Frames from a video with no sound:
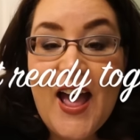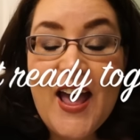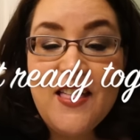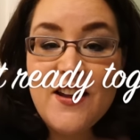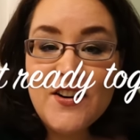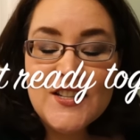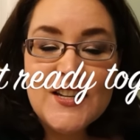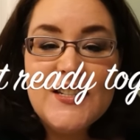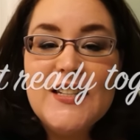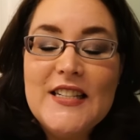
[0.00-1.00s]
Hey there, it's
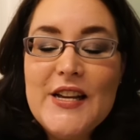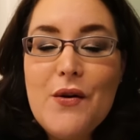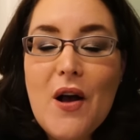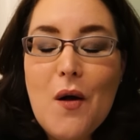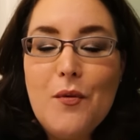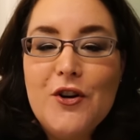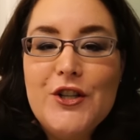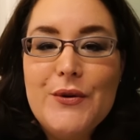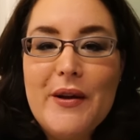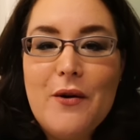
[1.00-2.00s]
good to see you. I hope you're
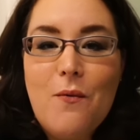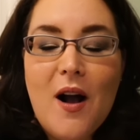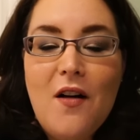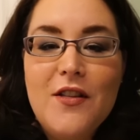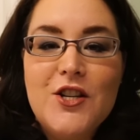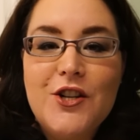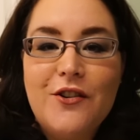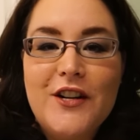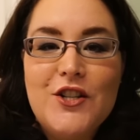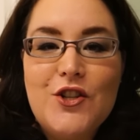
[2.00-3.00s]
doing well, that
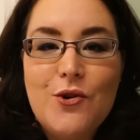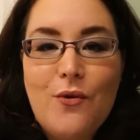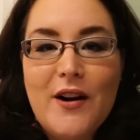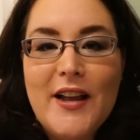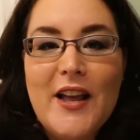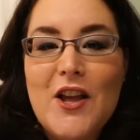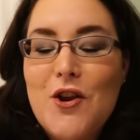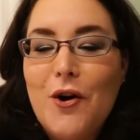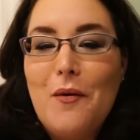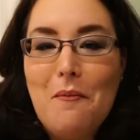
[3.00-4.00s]
you're enjoying
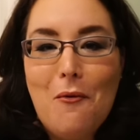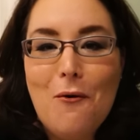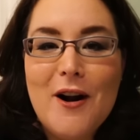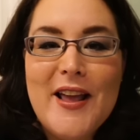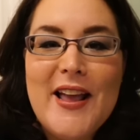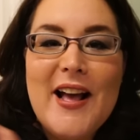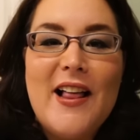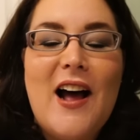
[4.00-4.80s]
your morning.